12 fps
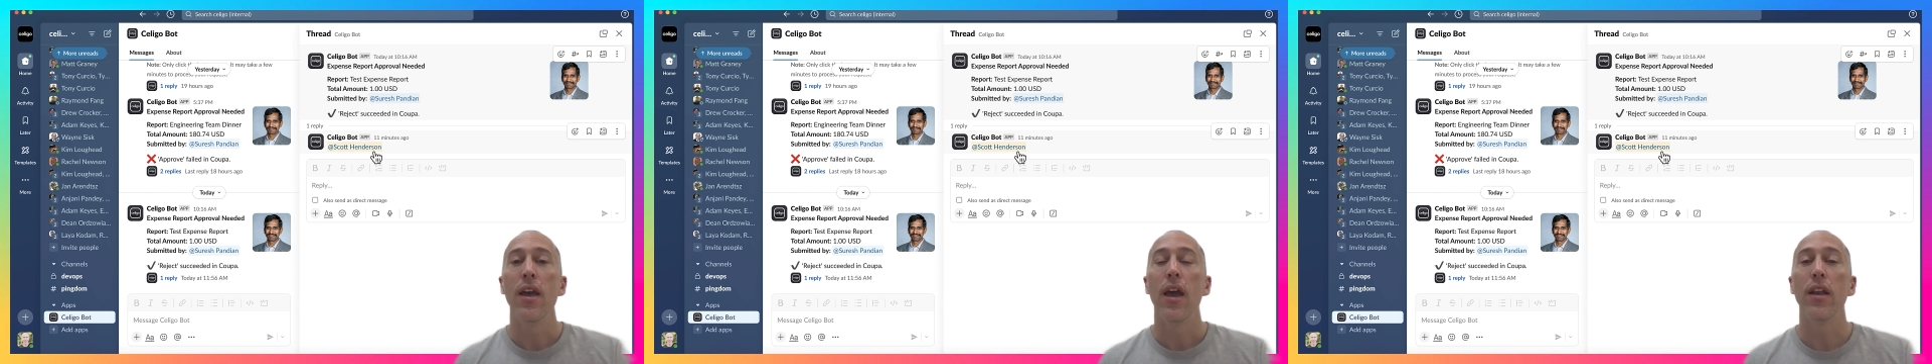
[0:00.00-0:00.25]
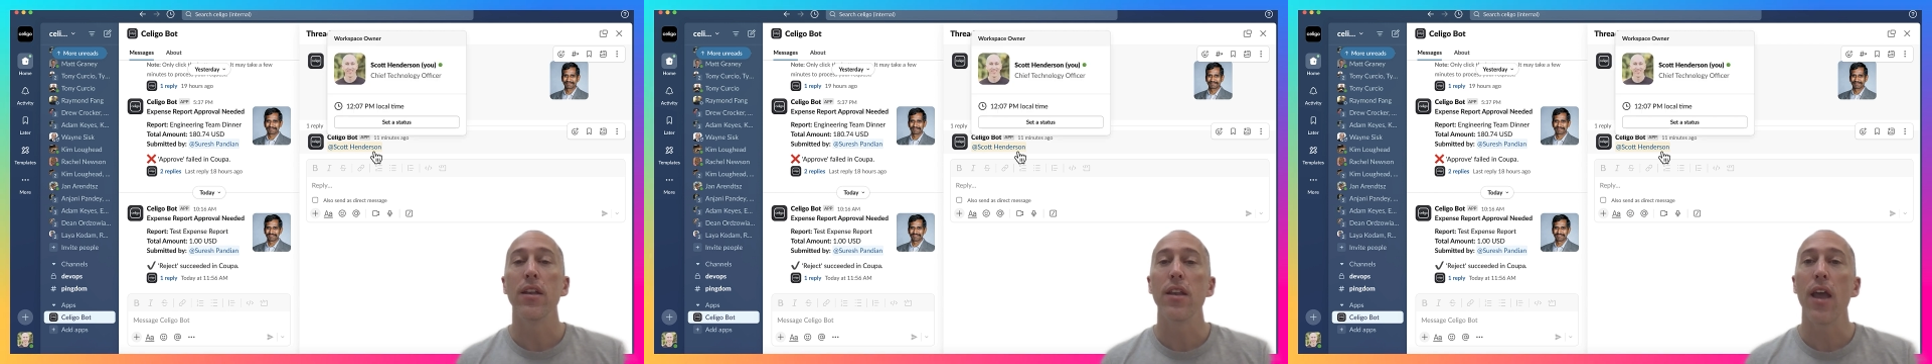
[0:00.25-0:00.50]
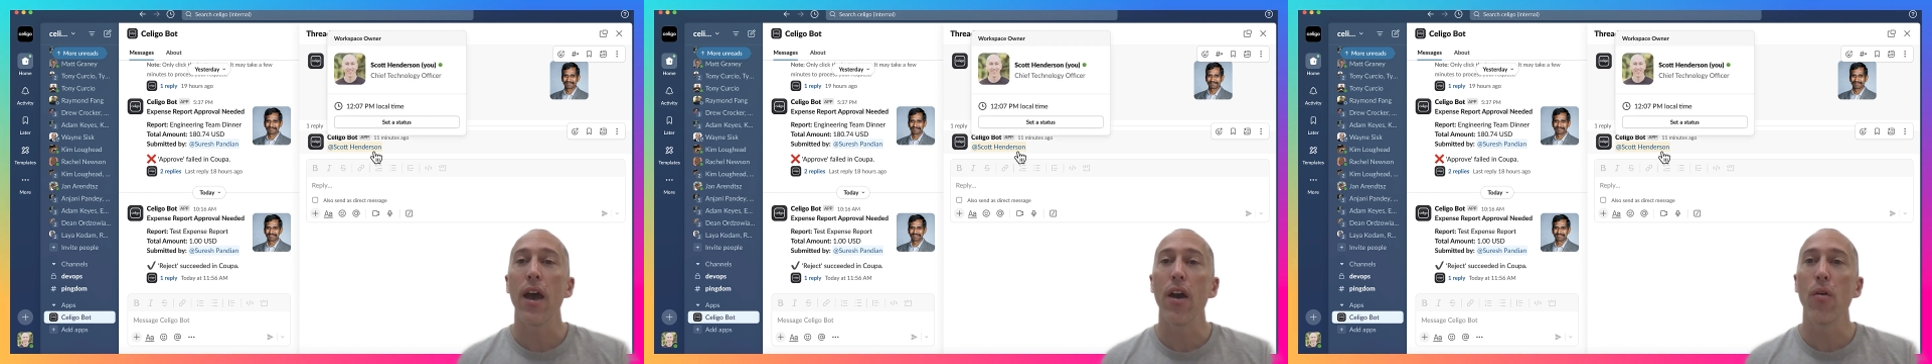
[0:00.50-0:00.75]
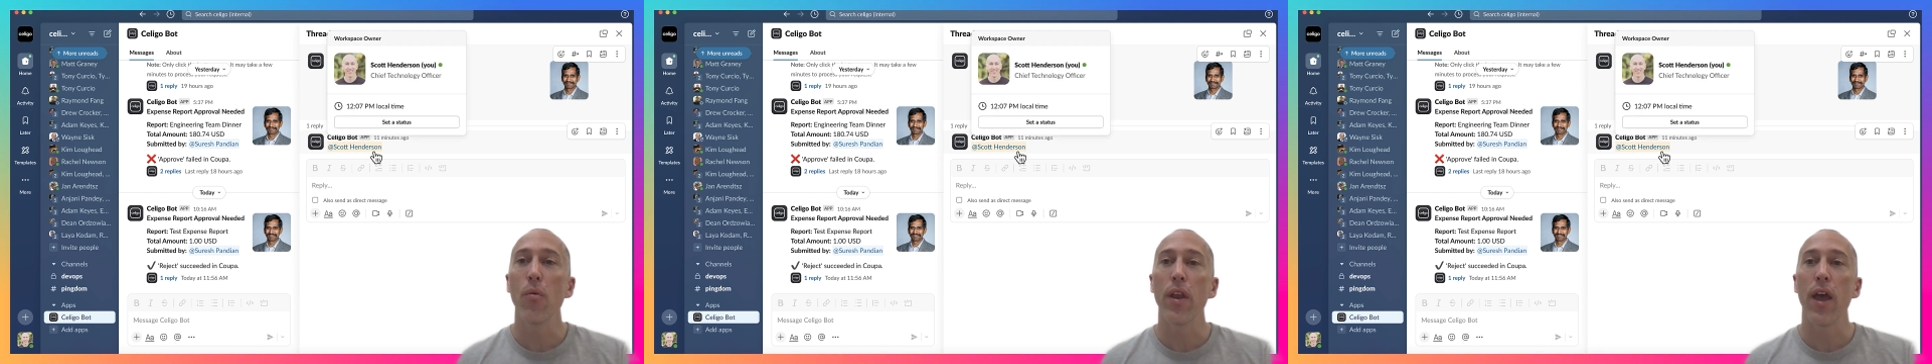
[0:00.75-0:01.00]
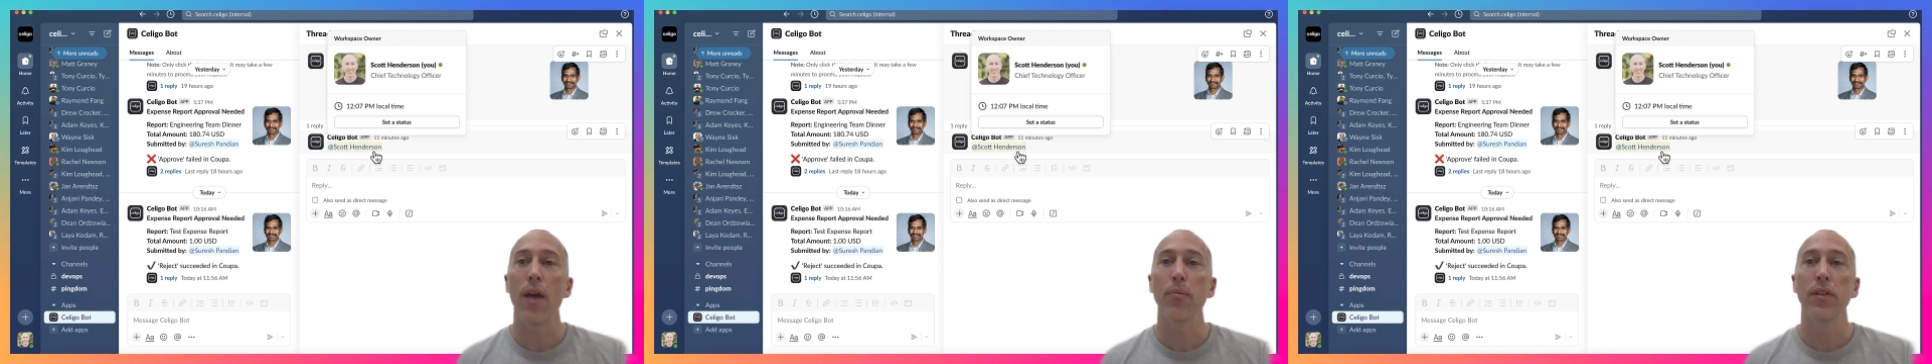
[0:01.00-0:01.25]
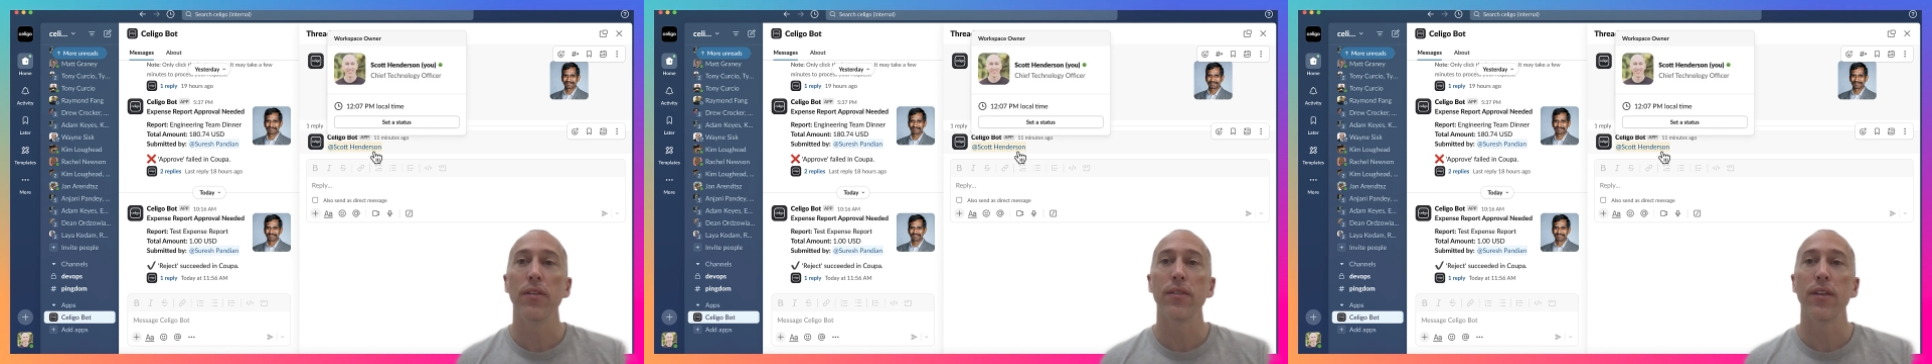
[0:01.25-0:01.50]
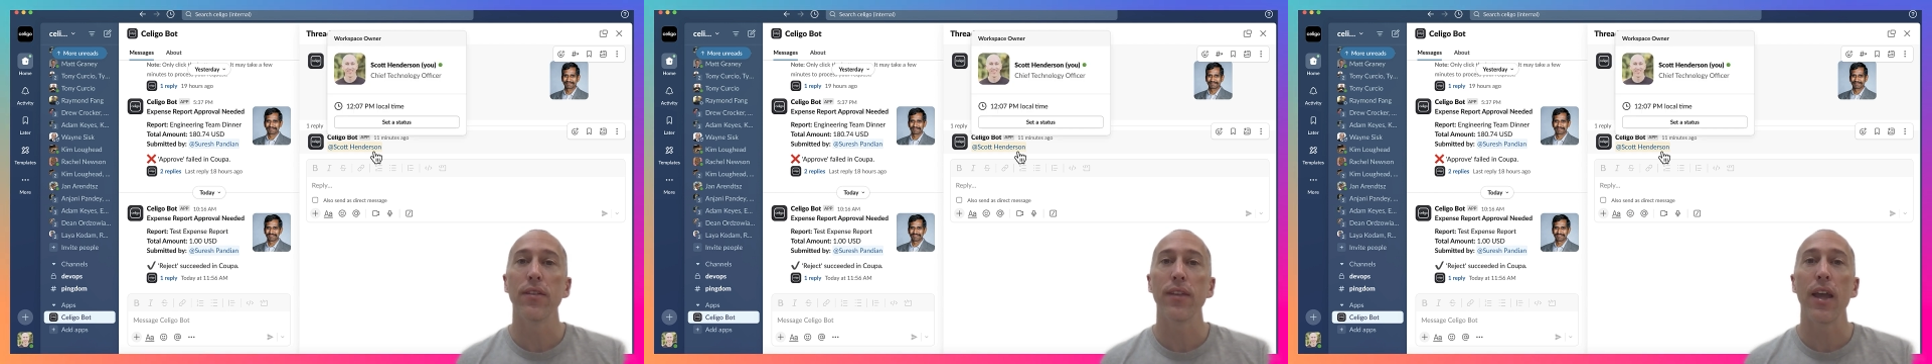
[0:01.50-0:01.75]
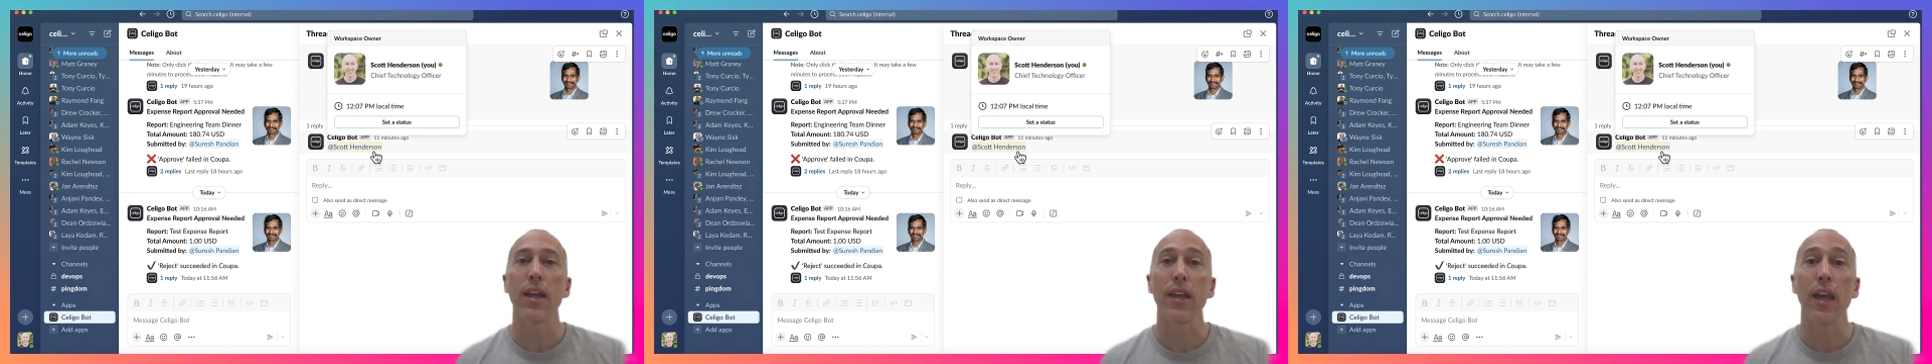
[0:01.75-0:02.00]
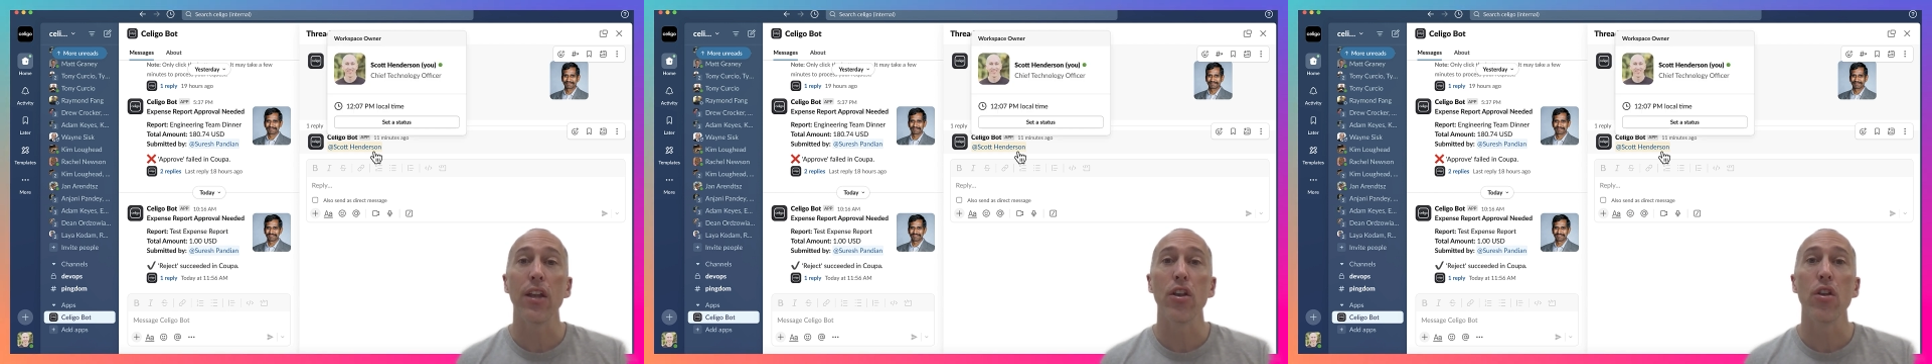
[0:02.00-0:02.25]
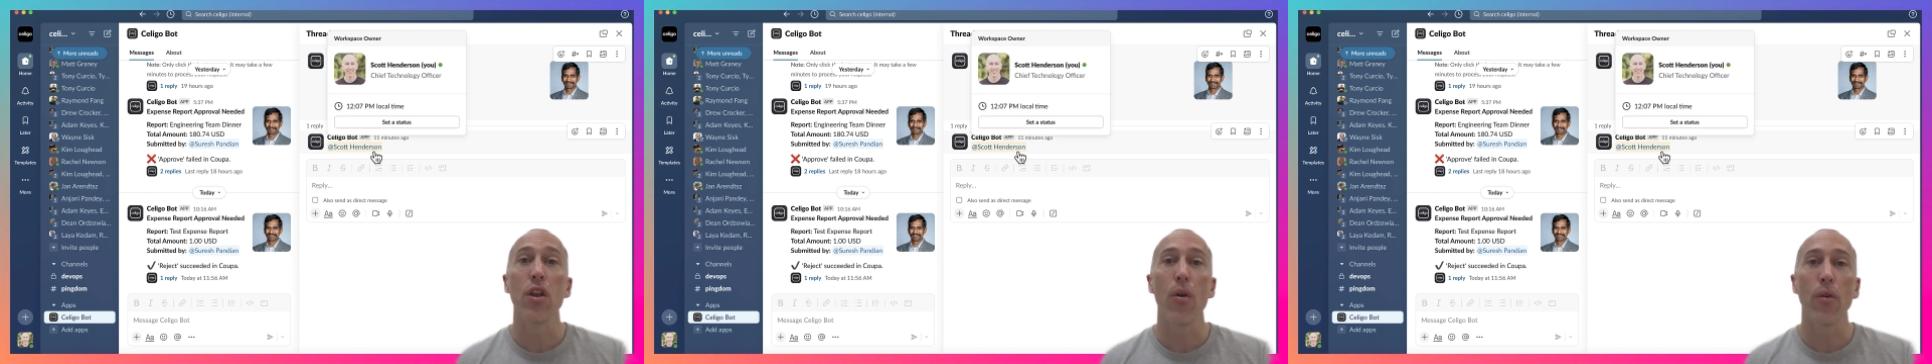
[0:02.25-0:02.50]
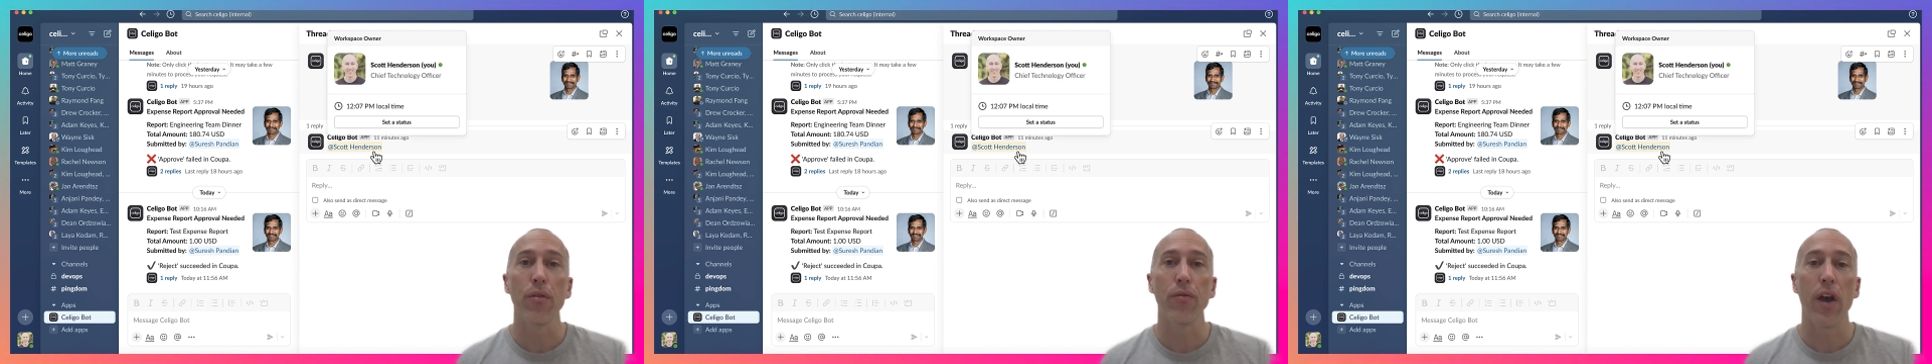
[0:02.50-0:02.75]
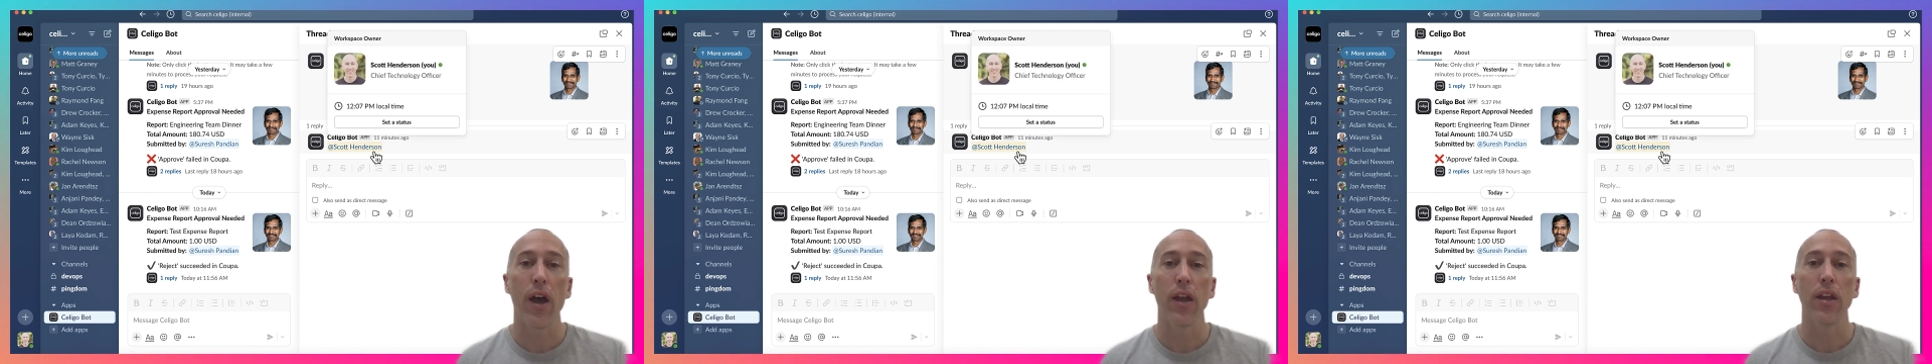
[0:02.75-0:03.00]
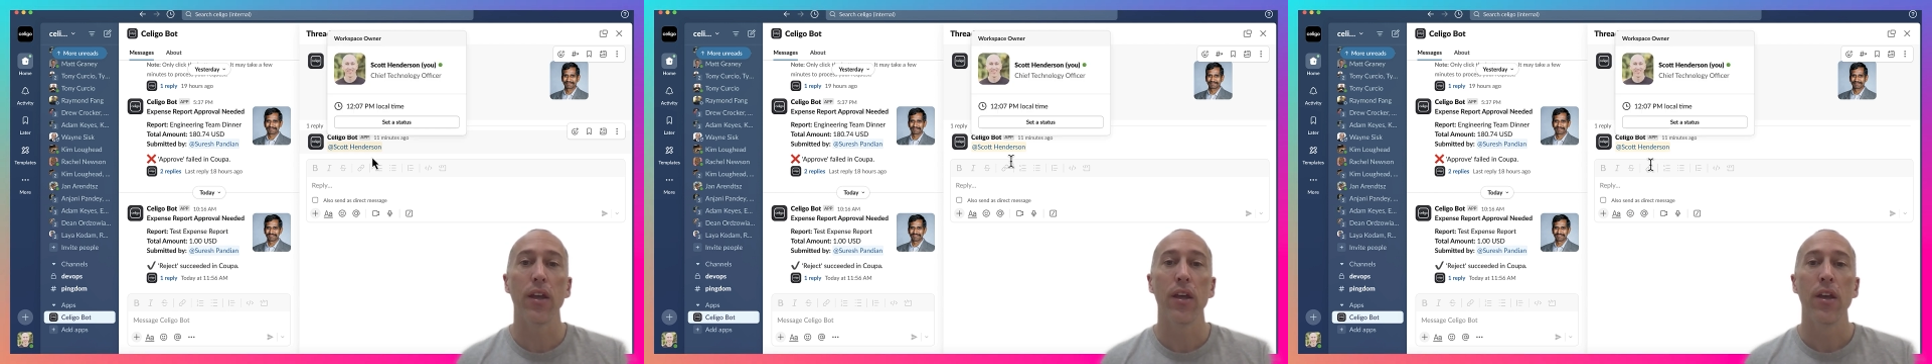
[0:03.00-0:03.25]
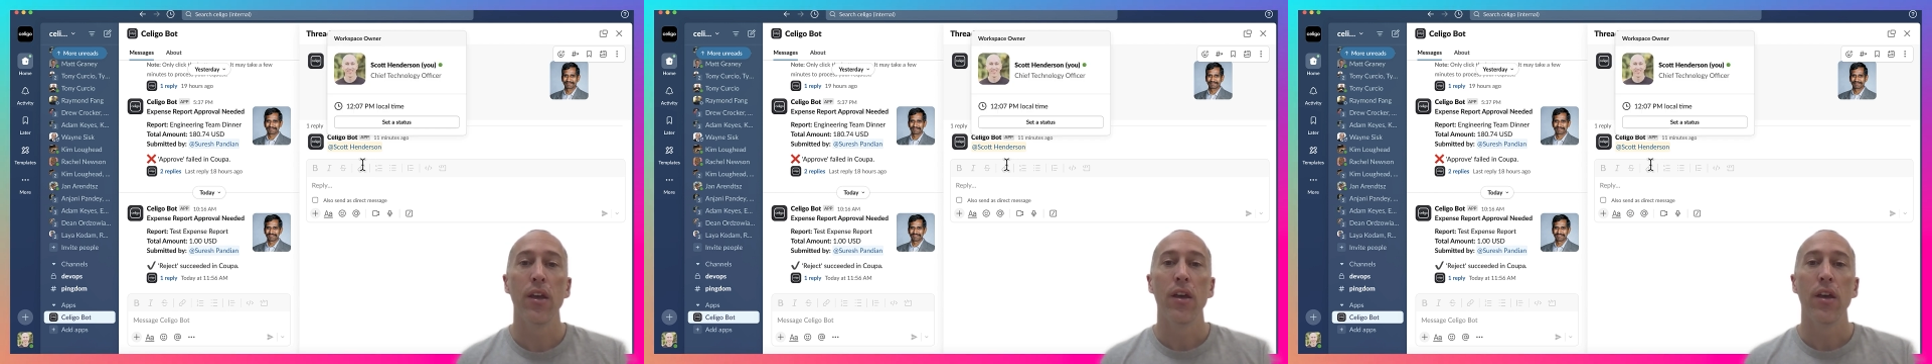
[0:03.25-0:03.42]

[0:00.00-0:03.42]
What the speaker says: And now what happens is I get notified